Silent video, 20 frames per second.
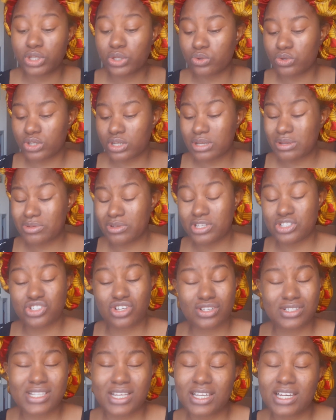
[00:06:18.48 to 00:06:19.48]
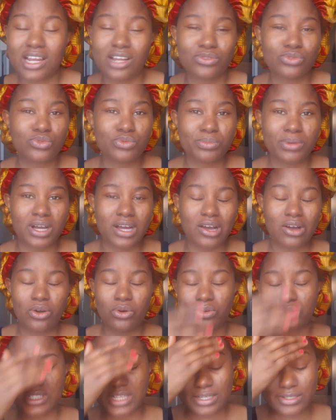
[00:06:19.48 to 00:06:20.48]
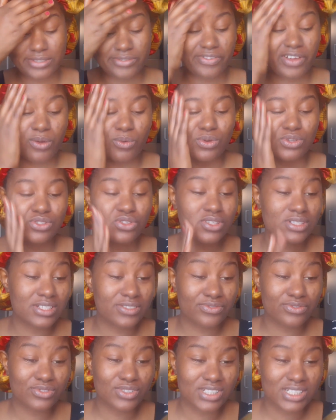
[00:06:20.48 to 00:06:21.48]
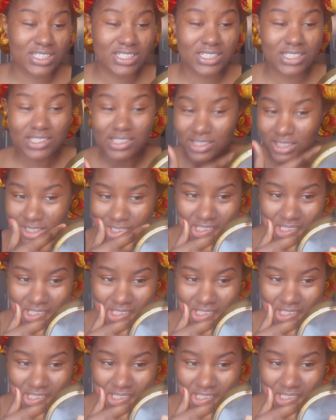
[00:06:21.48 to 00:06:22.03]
in short, taking an Uber or Taxify was not even the